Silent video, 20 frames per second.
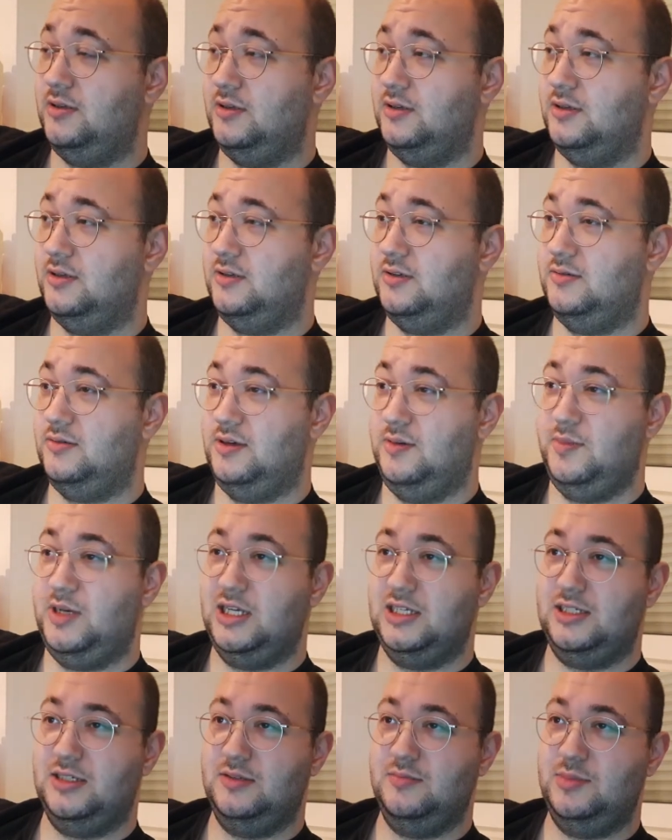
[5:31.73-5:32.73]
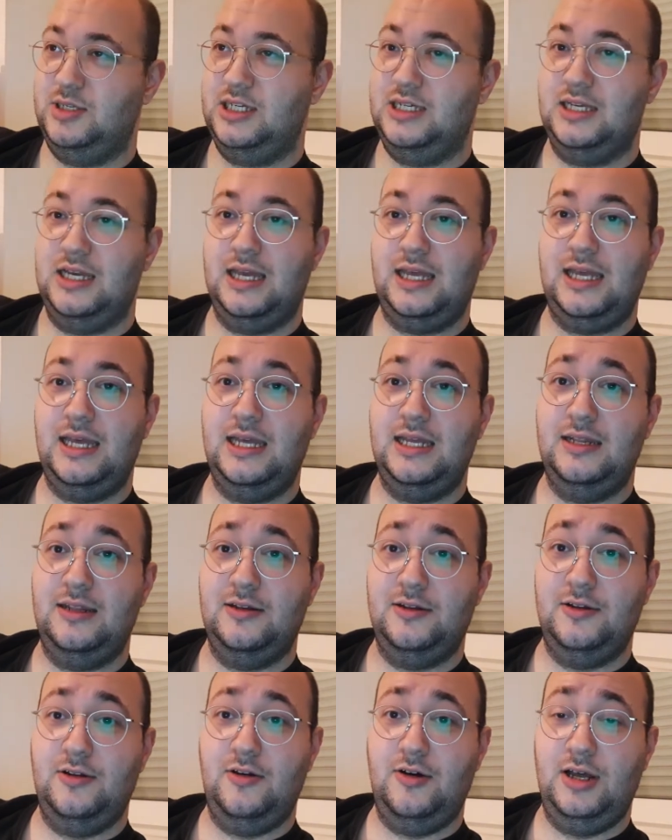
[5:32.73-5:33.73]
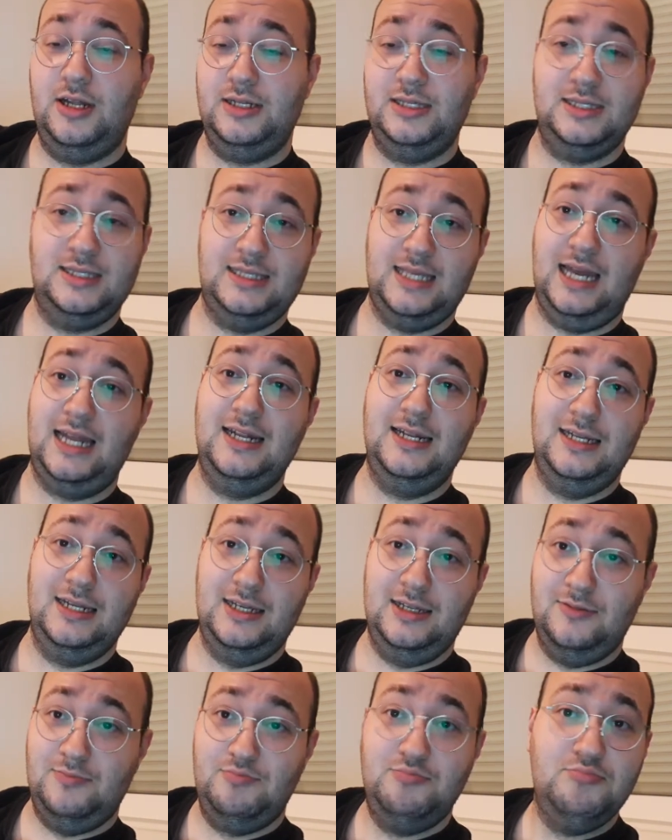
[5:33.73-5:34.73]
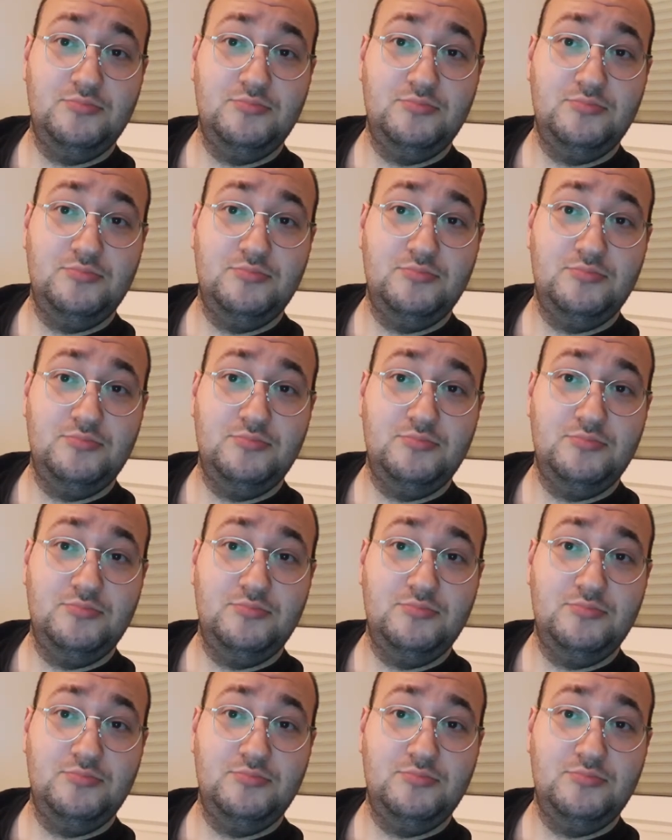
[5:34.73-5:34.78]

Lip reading: Like, imagine being a kid and not understanding